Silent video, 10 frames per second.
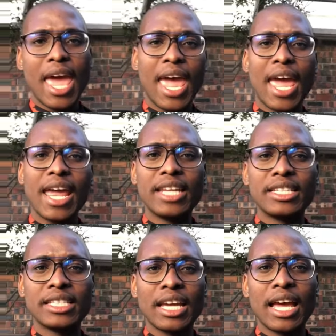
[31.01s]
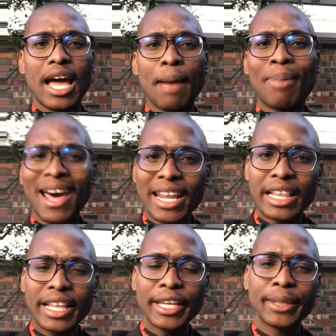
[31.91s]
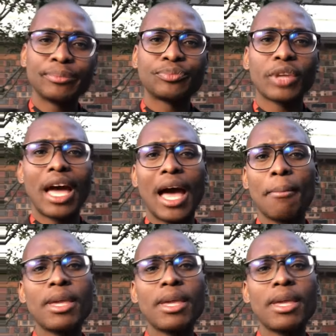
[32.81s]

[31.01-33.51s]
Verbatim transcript: and apparently um,